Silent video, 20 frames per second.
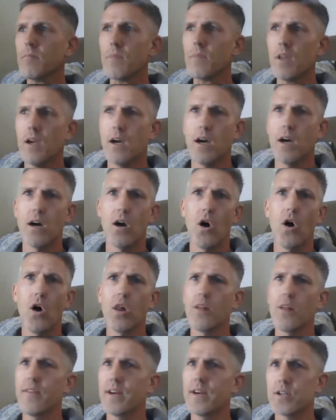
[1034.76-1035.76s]

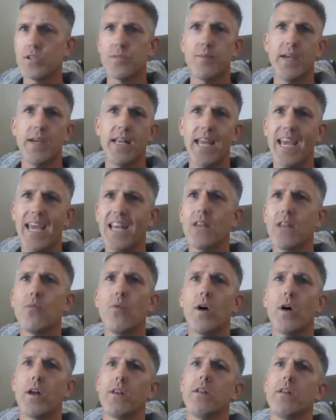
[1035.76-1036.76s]
all of Airspeed,
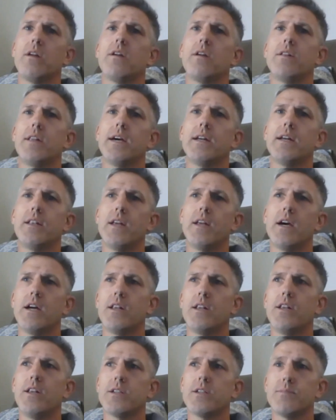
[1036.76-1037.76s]
anyone
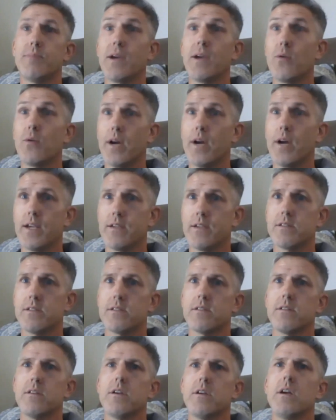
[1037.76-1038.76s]
that does big waves,